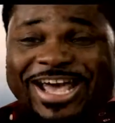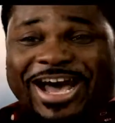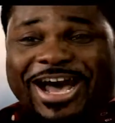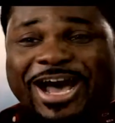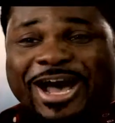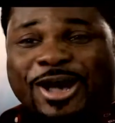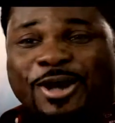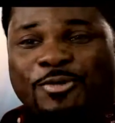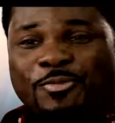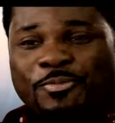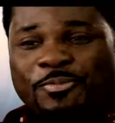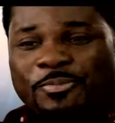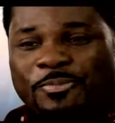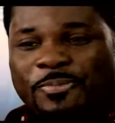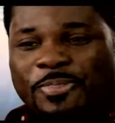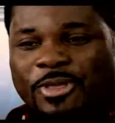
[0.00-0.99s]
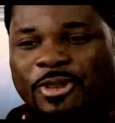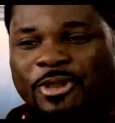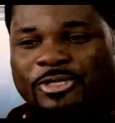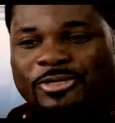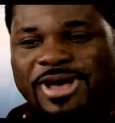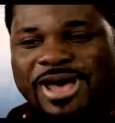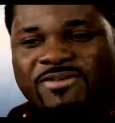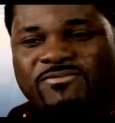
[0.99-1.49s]
um, you know,
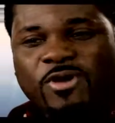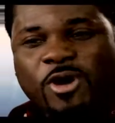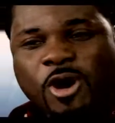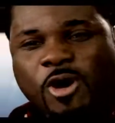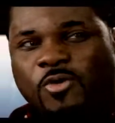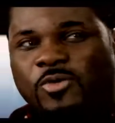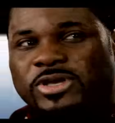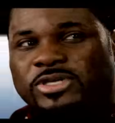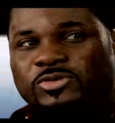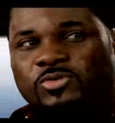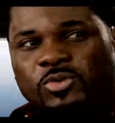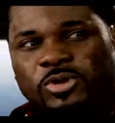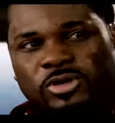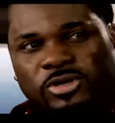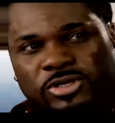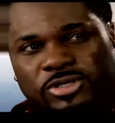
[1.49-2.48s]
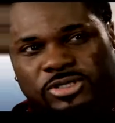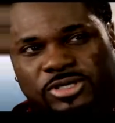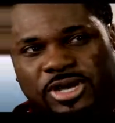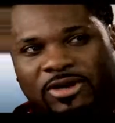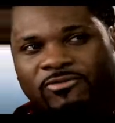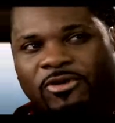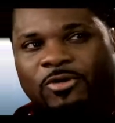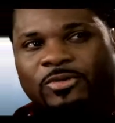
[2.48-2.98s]
so I've always worked.
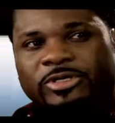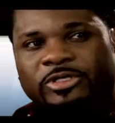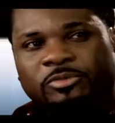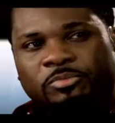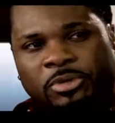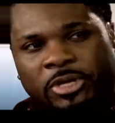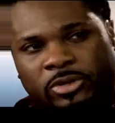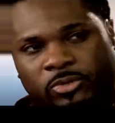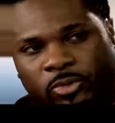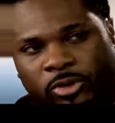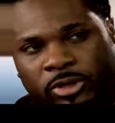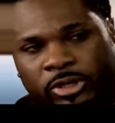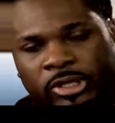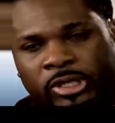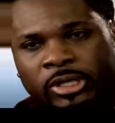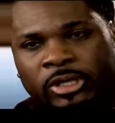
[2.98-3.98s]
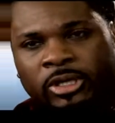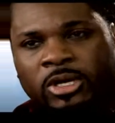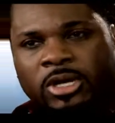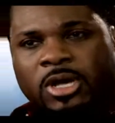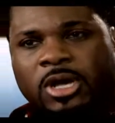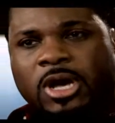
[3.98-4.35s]
I've always been working.